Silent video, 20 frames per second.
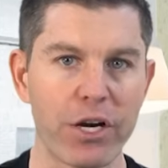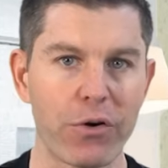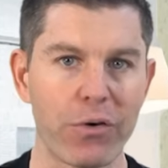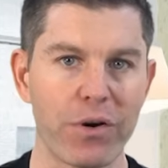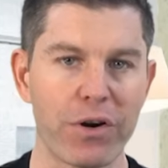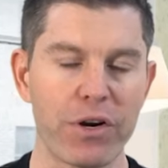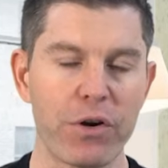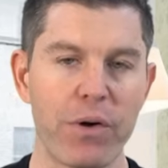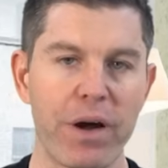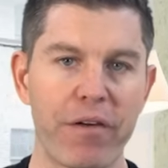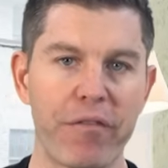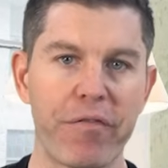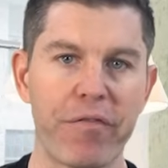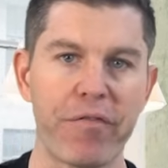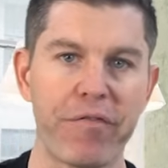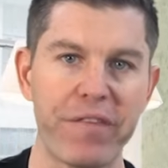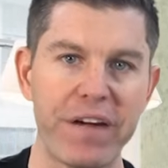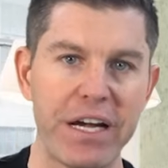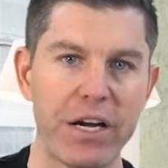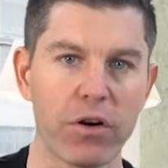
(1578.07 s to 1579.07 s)
You're, you have
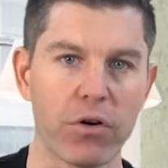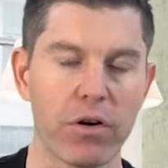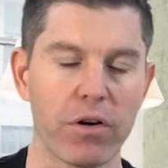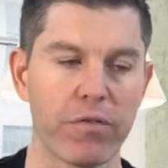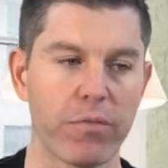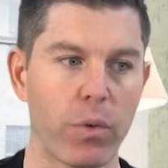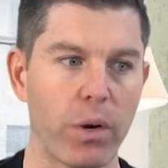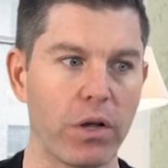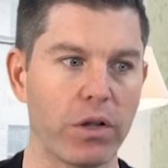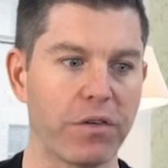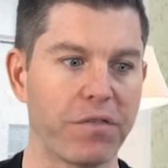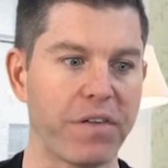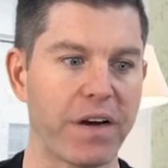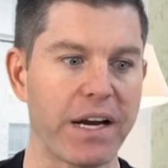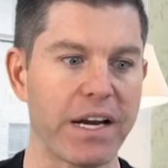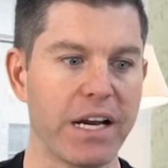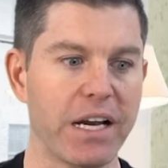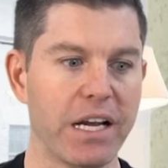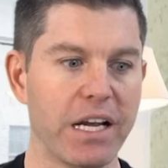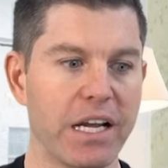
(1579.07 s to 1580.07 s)
fear of, well, if
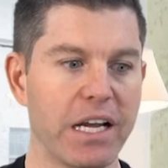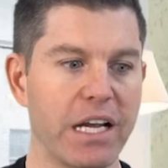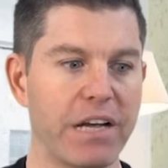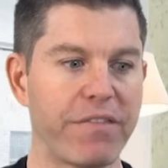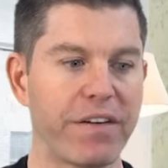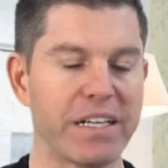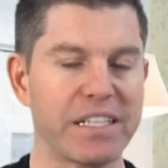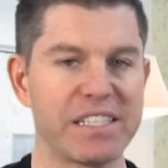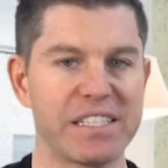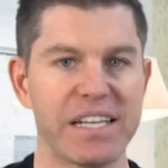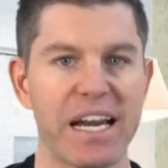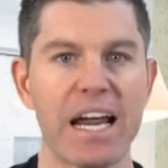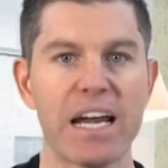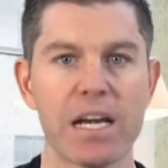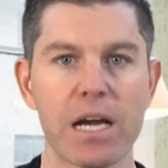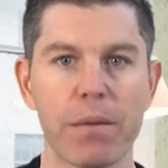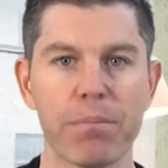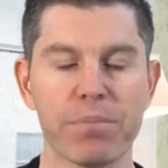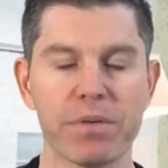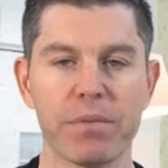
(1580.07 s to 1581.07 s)
I if I
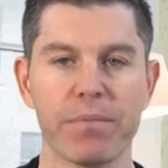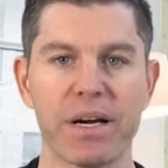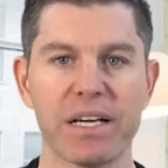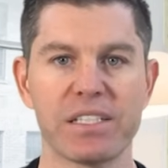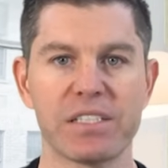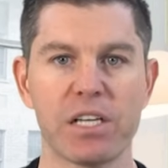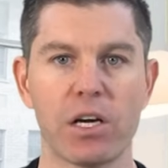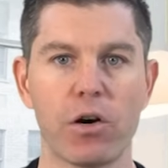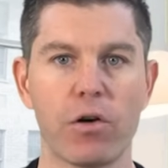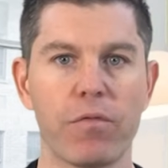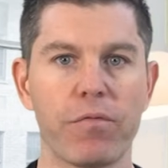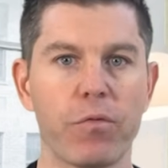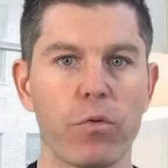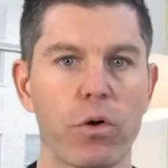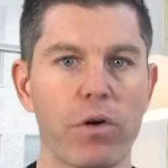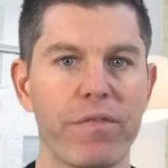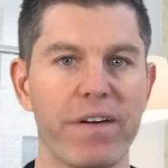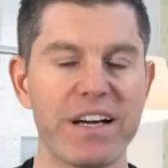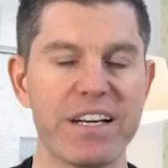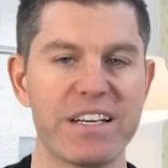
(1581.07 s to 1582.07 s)
stand up to myself
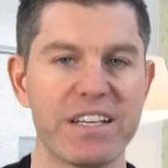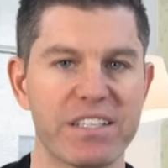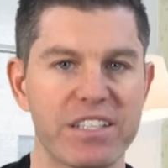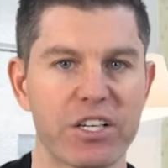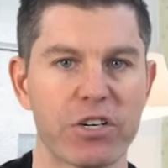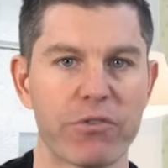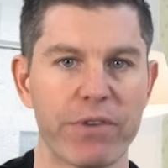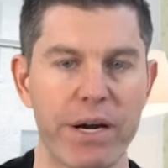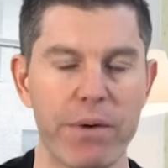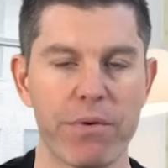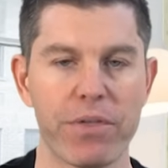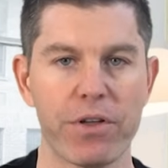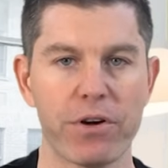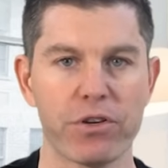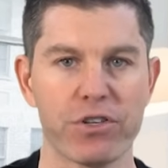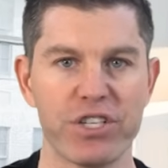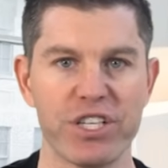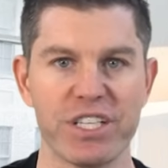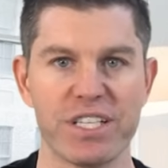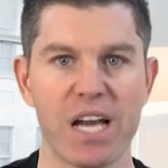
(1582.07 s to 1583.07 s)
or if I disagree with
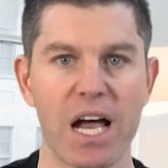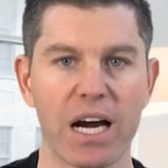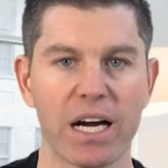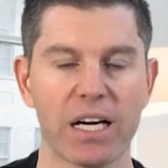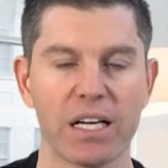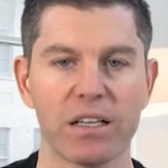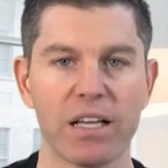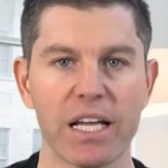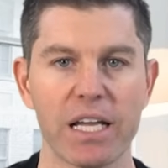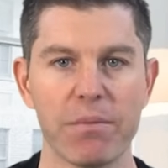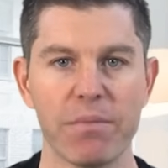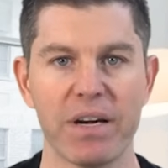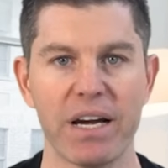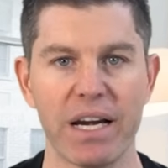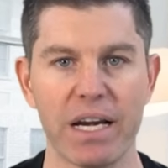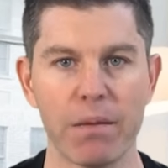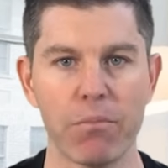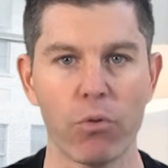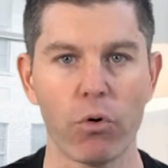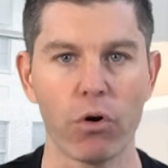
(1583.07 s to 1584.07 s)
her, she's not going to like me
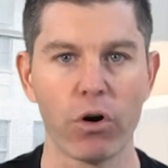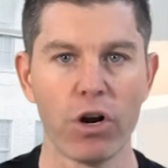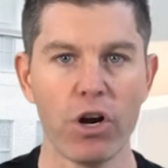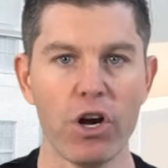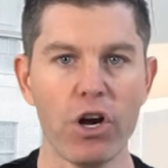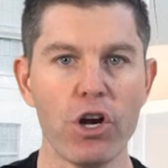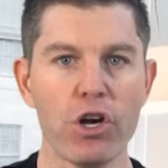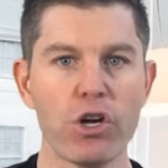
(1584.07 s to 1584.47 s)
anymore.